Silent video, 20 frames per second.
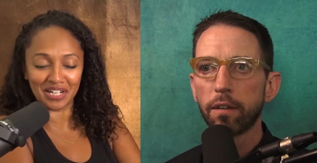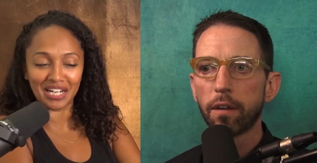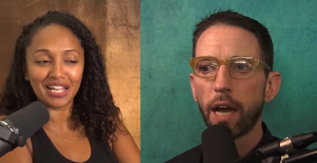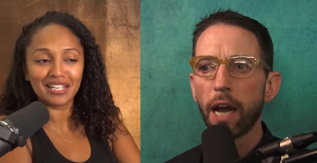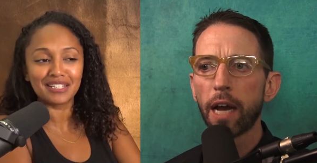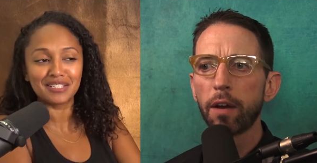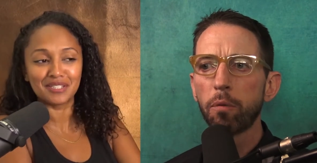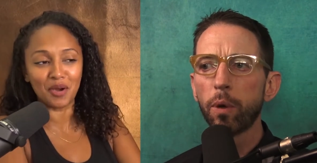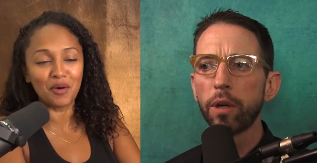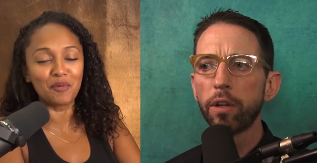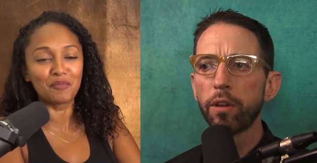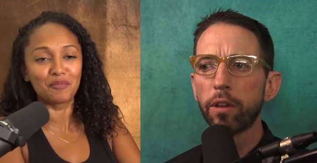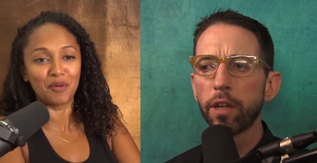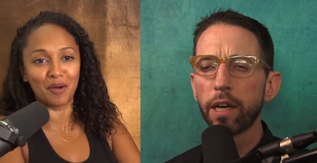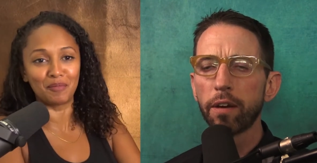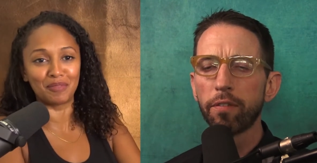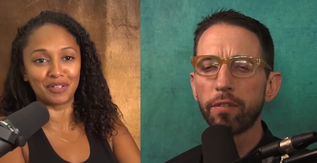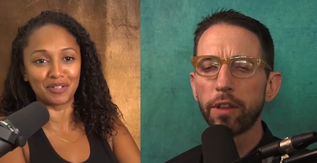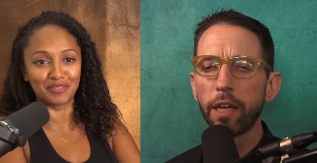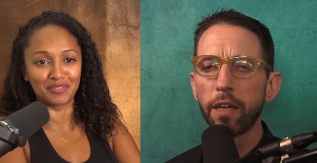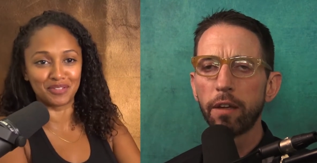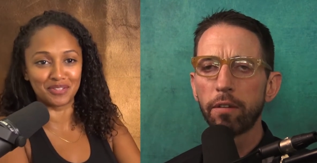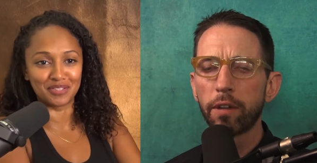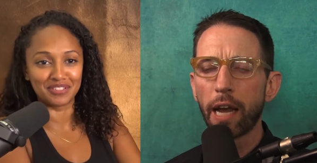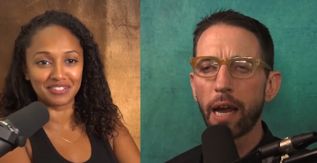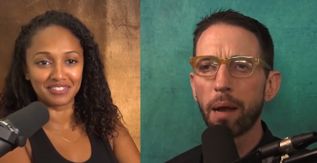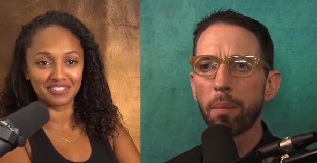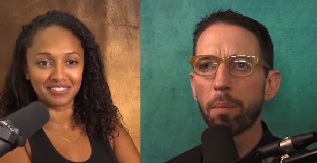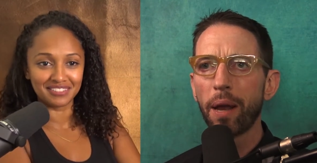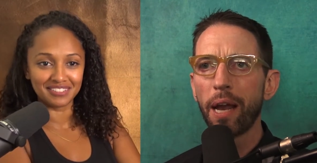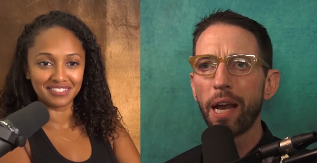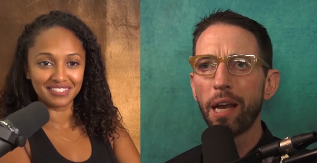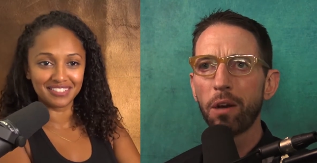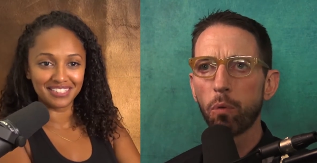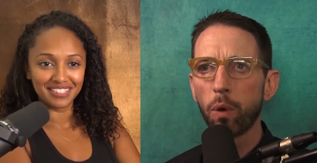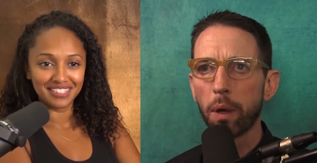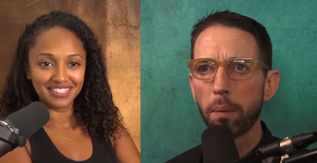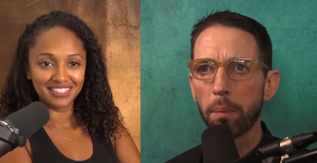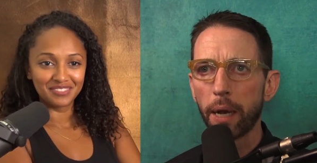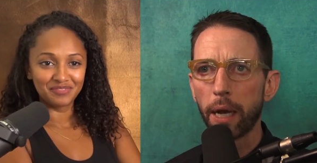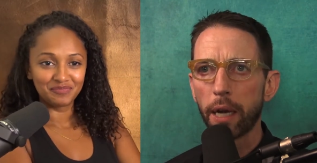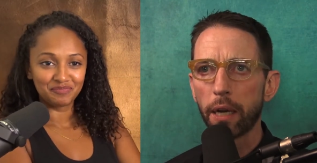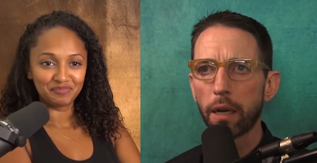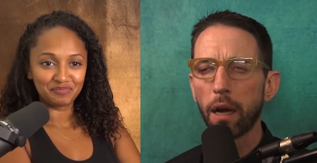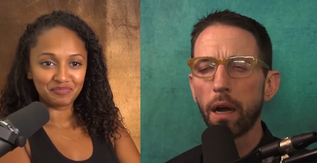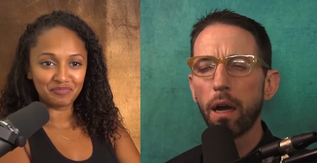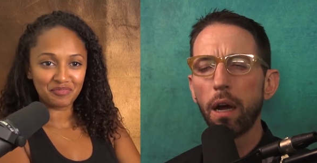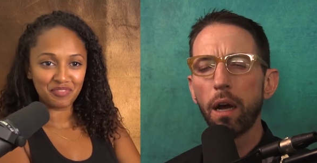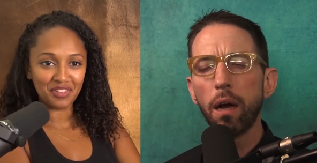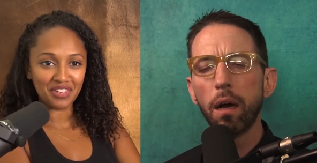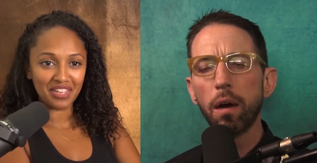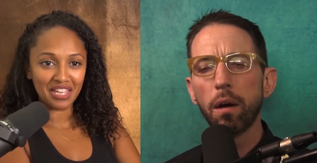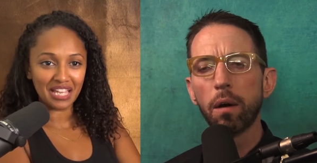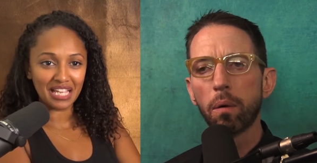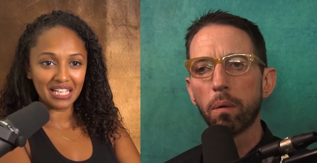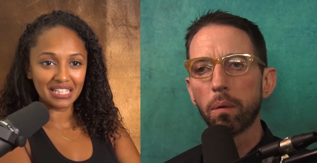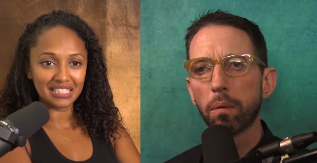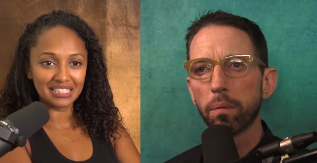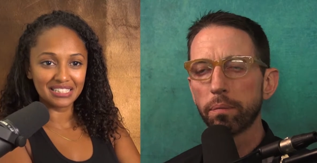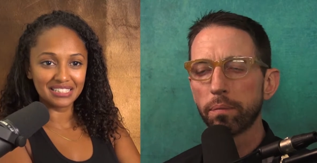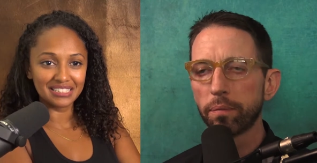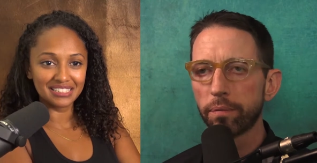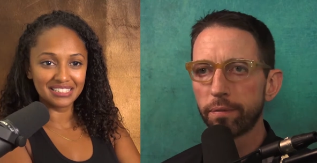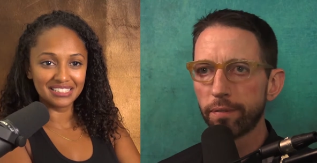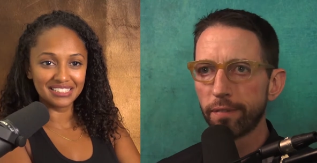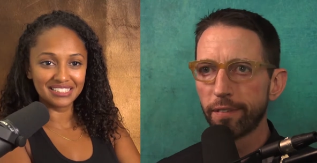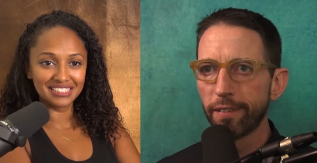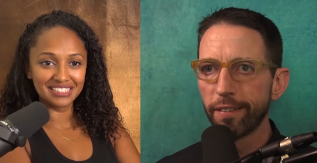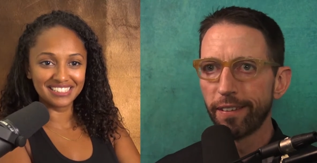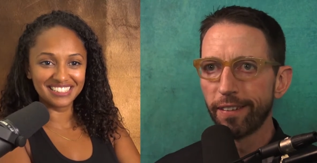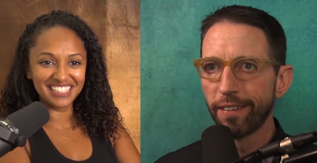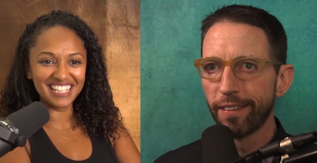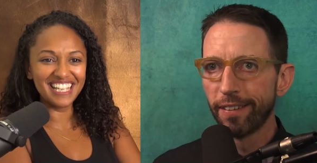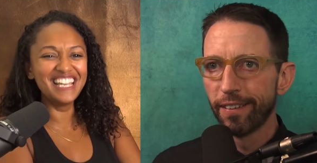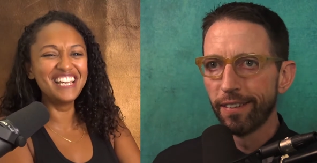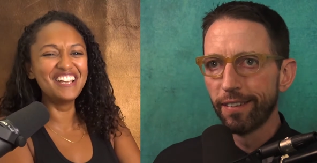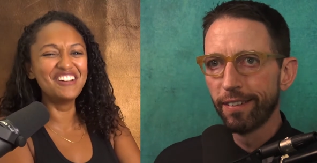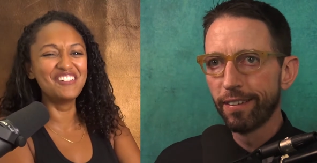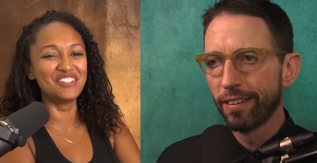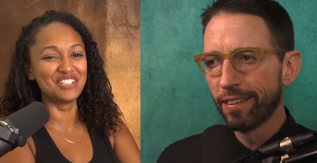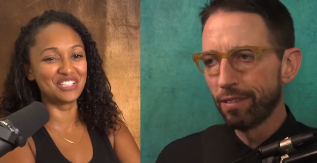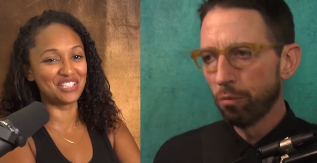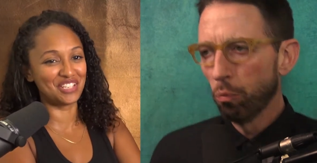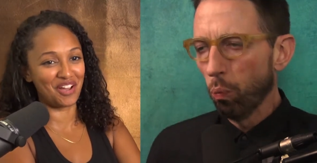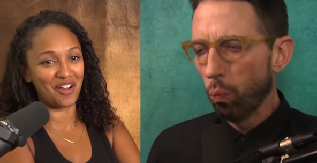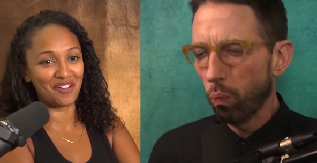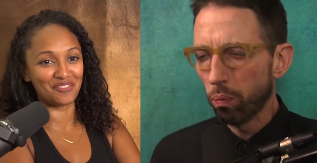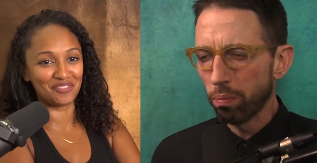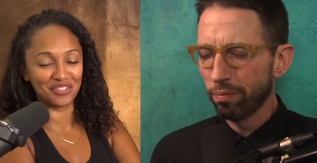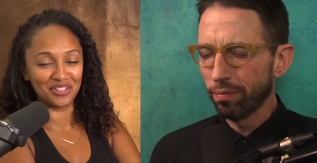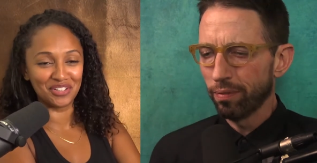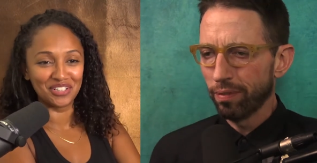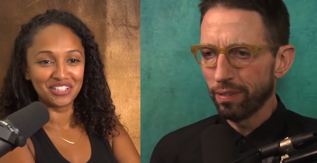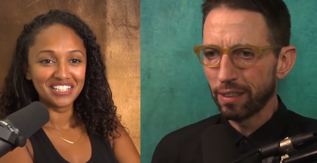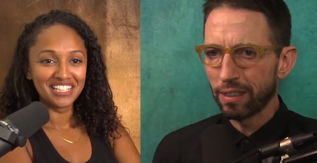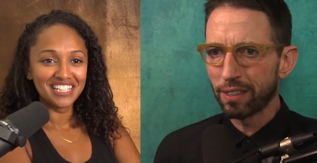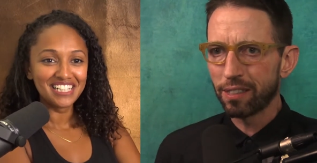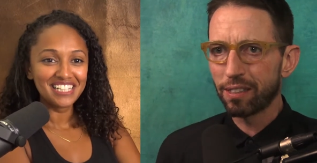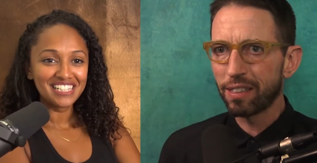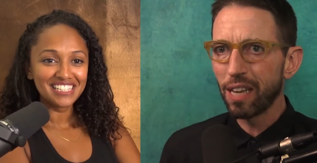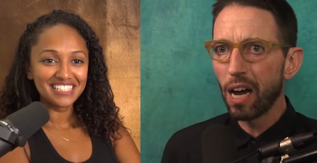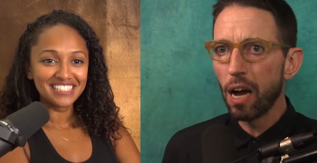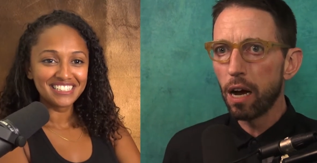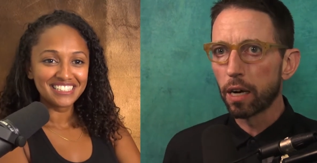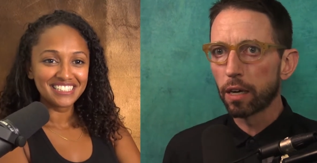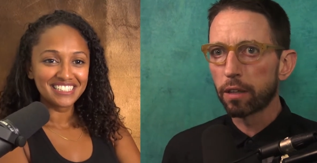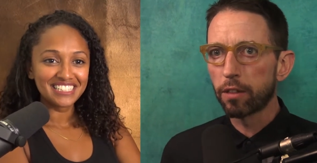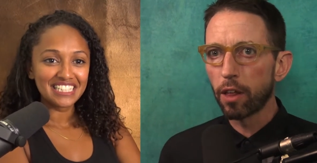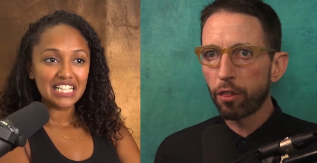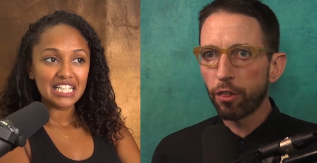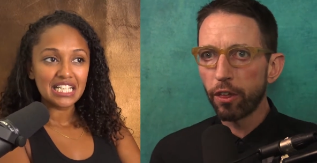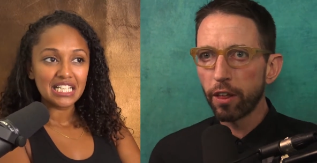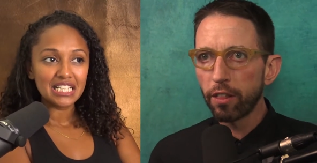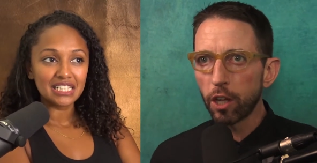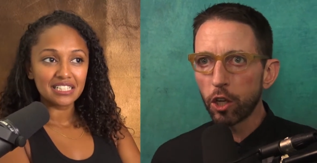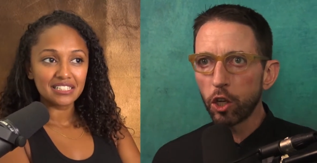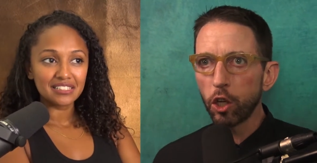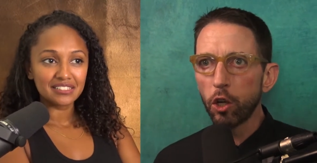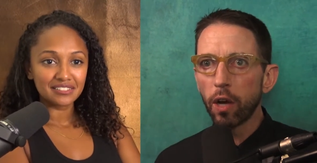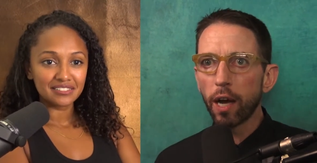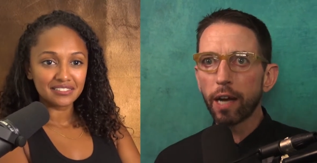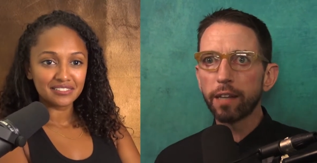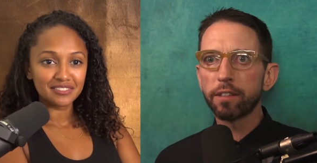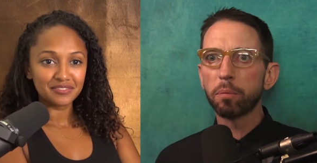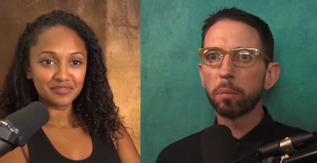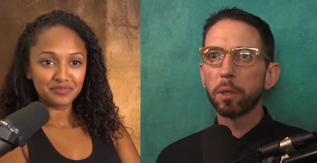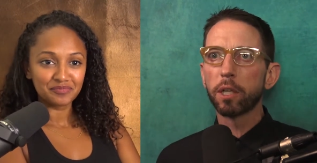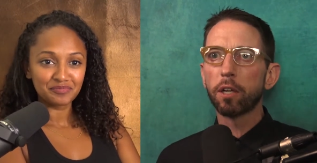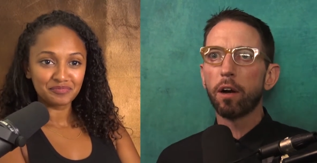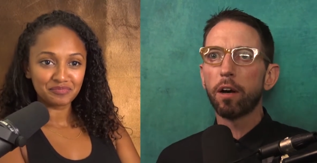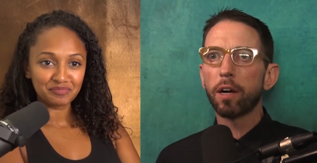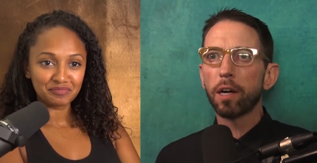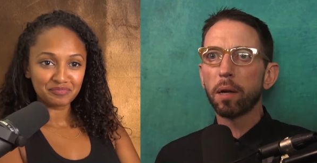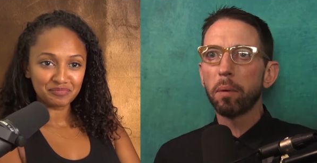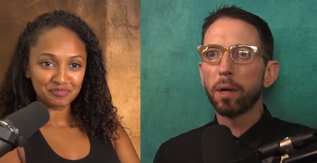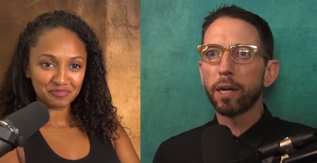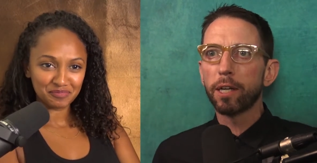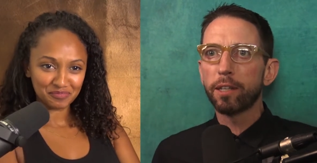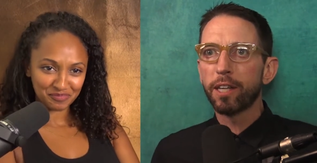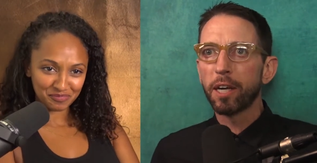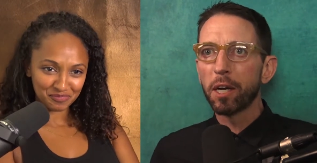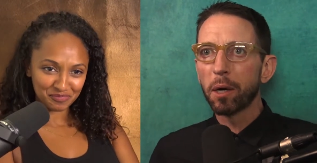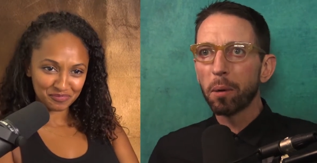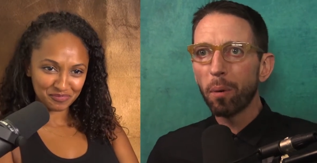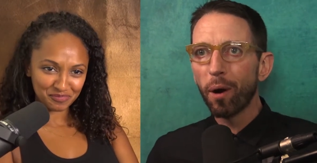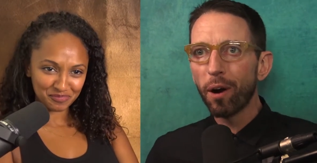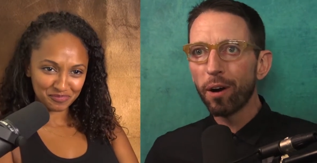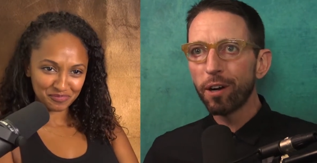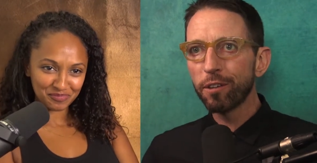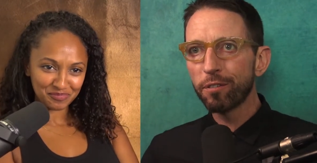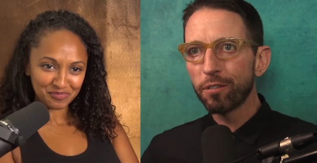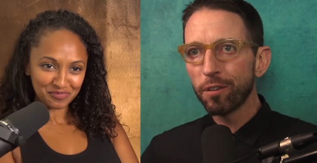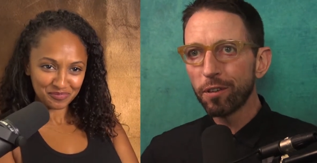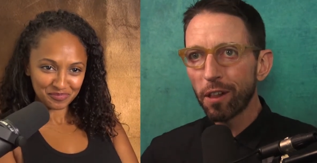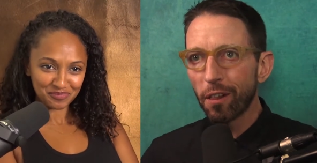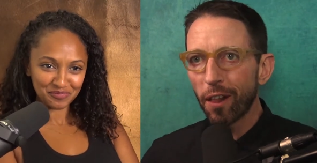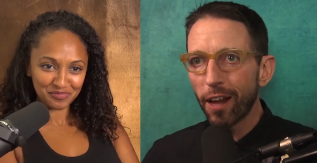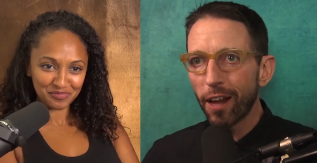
Speaker 1: And
Speaker 2: I How, what don't do you think of the interviews. Campaign we made? Oh
Speaker 1: it was awful.
Speaker 2: Stunk. The thing that you guys have been talking about at dinner parties for the